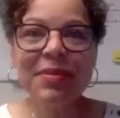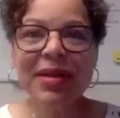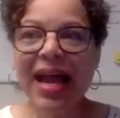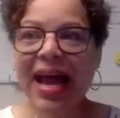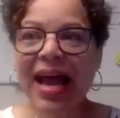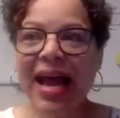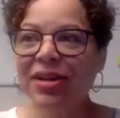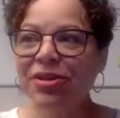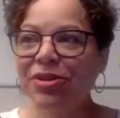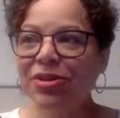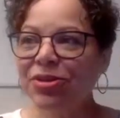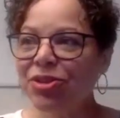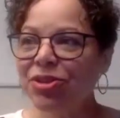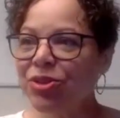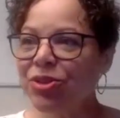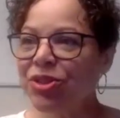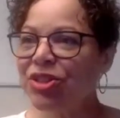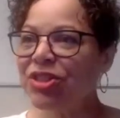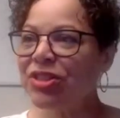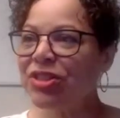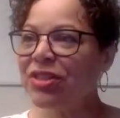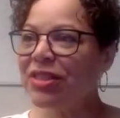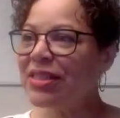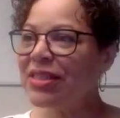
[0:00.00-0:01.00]
kind of
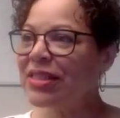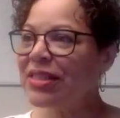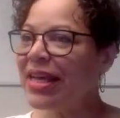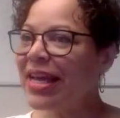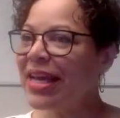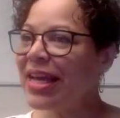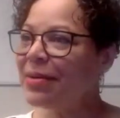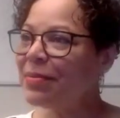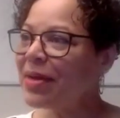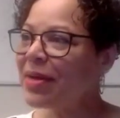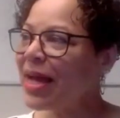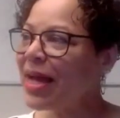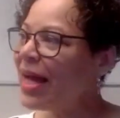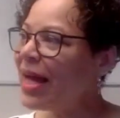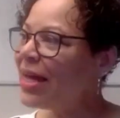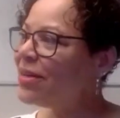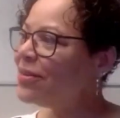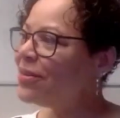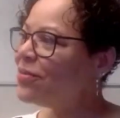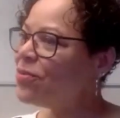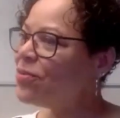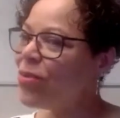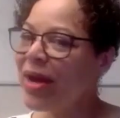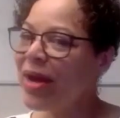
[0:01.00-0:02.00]
nutrition, the same kind
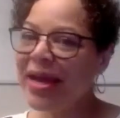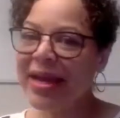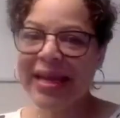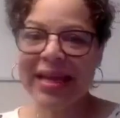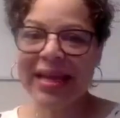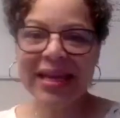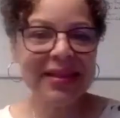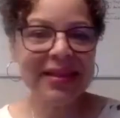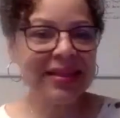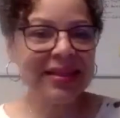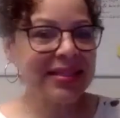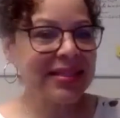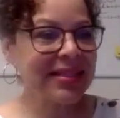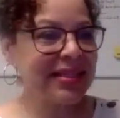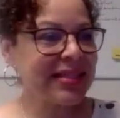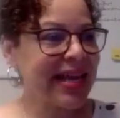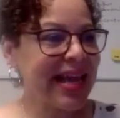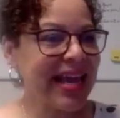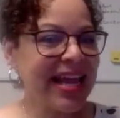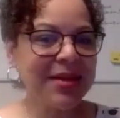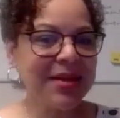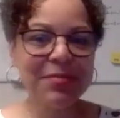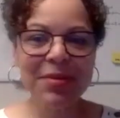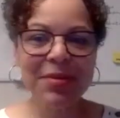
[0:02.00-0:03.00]
of way, and the
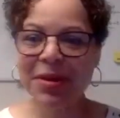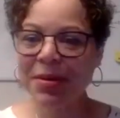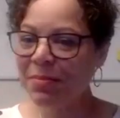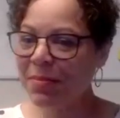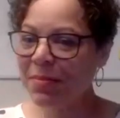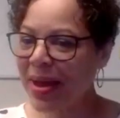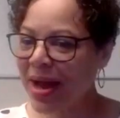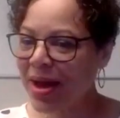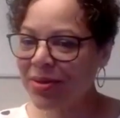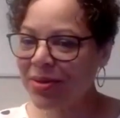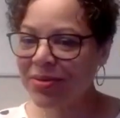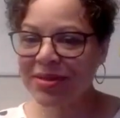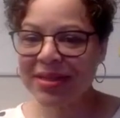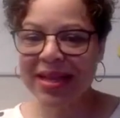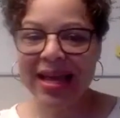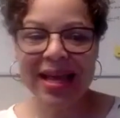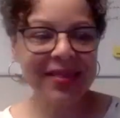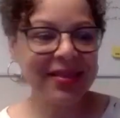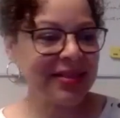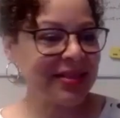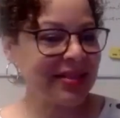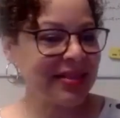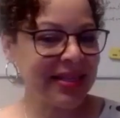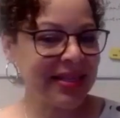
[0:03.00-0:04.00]
same amounts
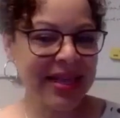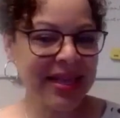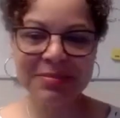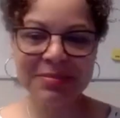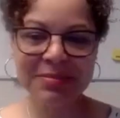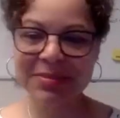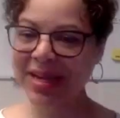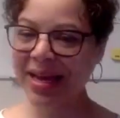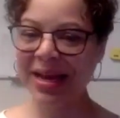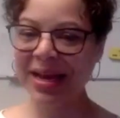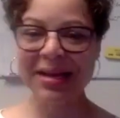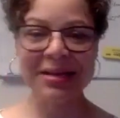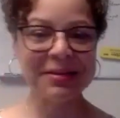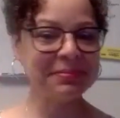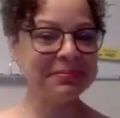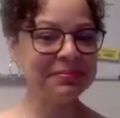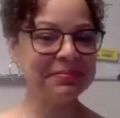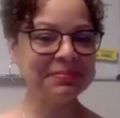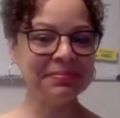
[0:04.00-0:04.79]
at the same time.